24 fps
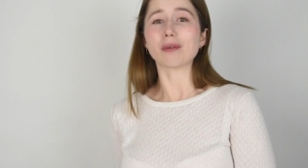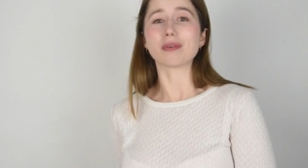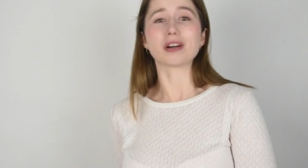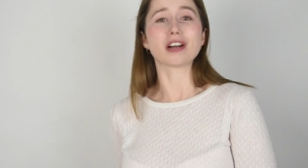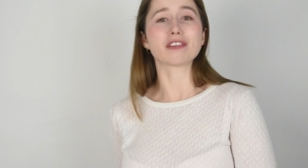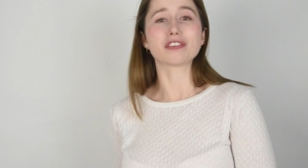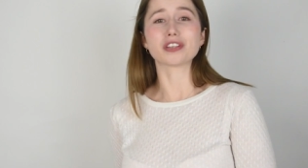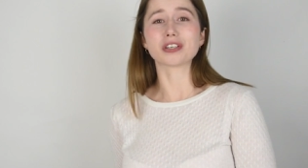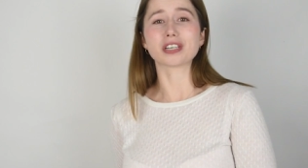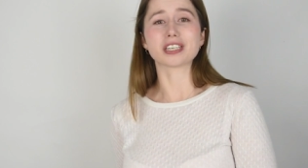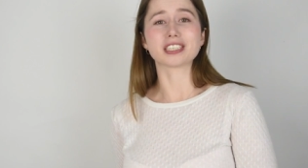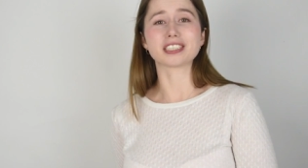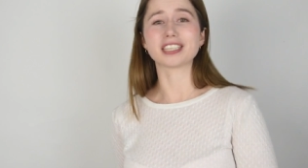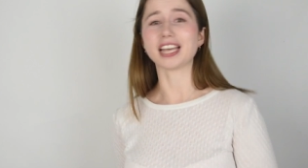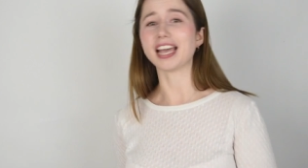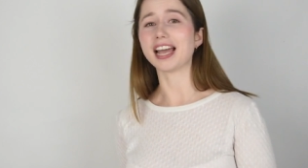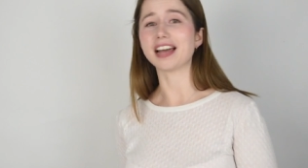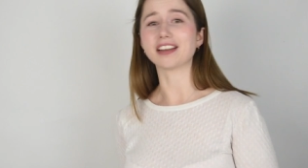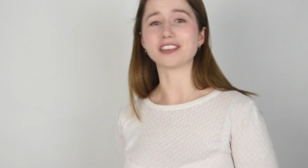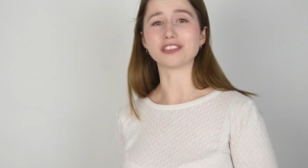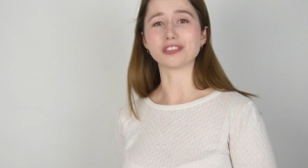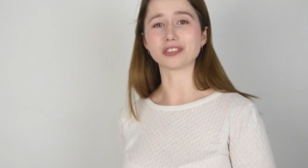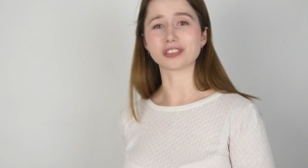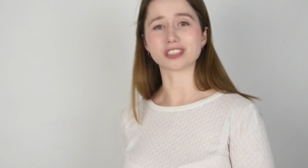Whenever you get a
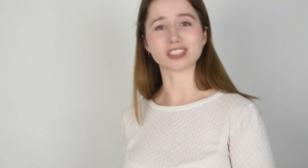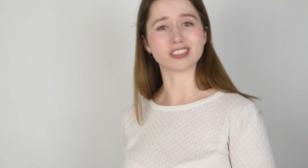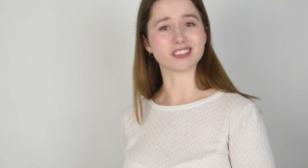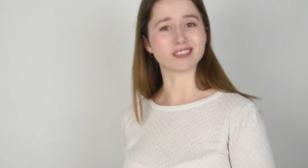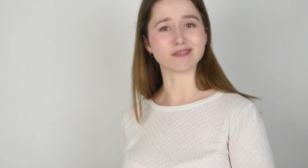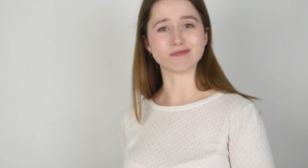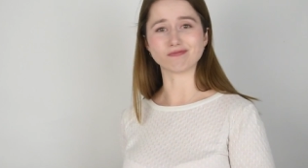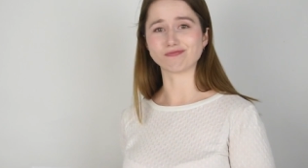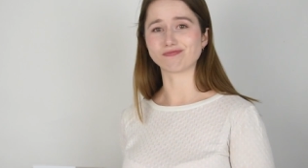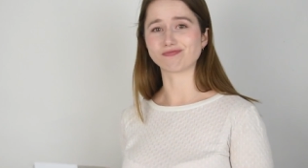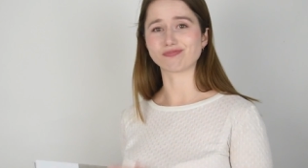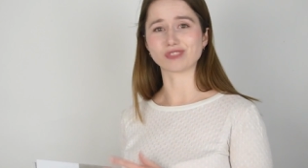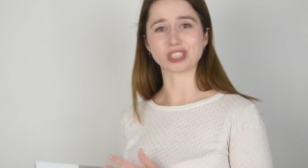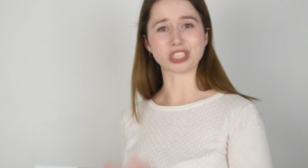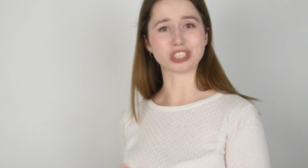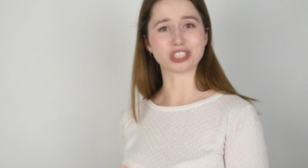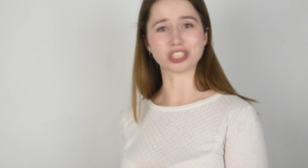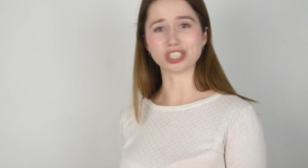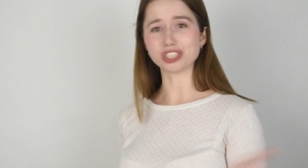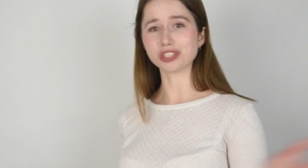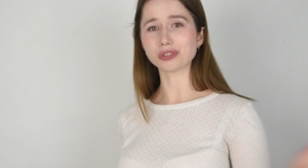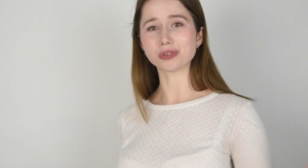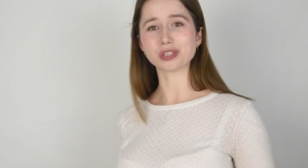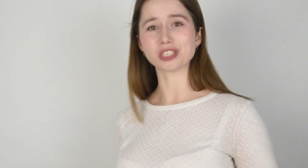tan, you can
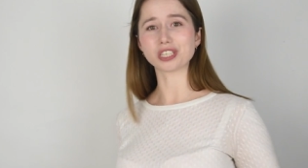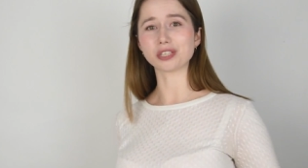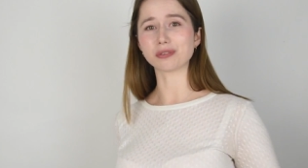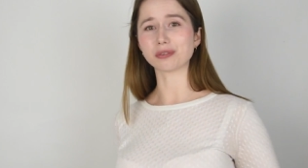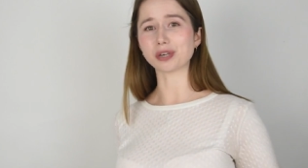continually